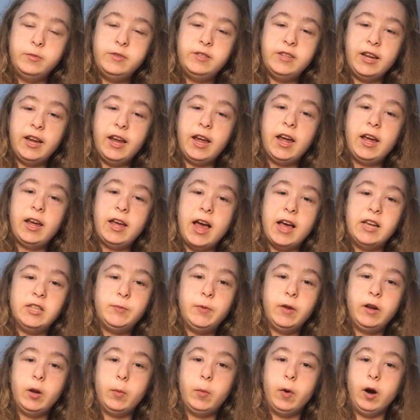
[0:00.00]
singing has
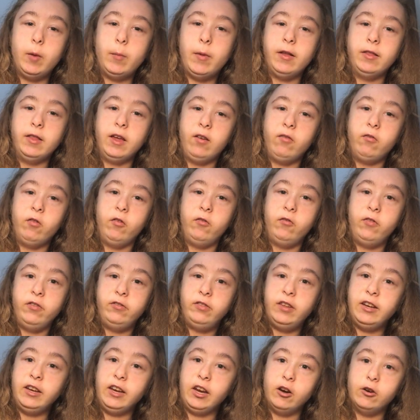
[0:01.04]
been a part of my life for
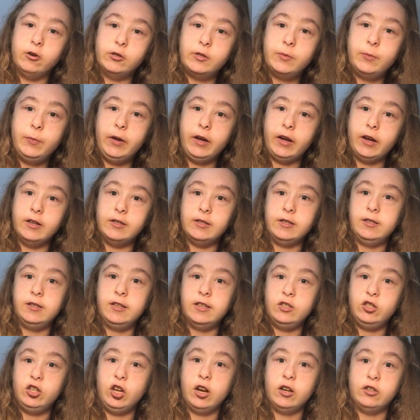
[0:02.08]
15 years because
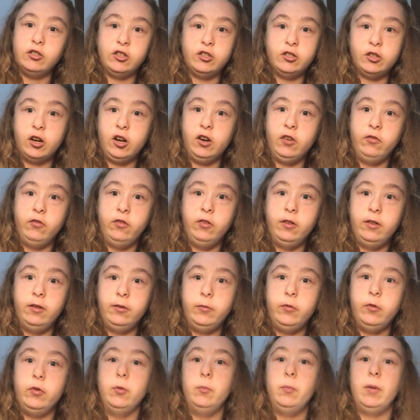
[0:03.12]
this year just started
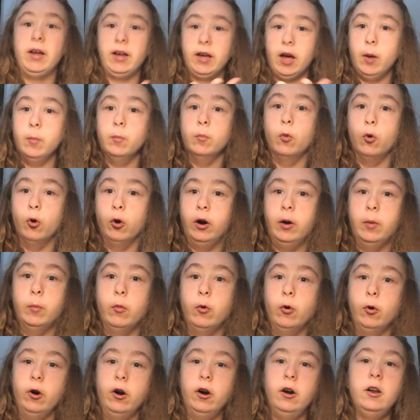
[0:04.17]
to, pick up more and
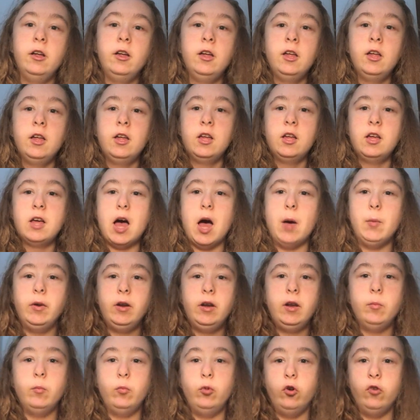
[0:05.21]
more. I've
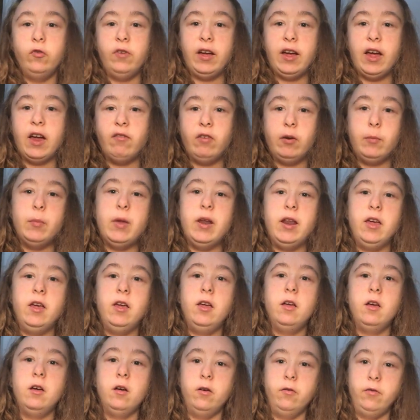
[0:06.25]
been improving every minute
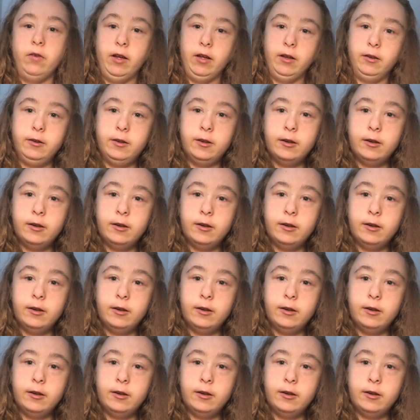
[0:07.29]
of it.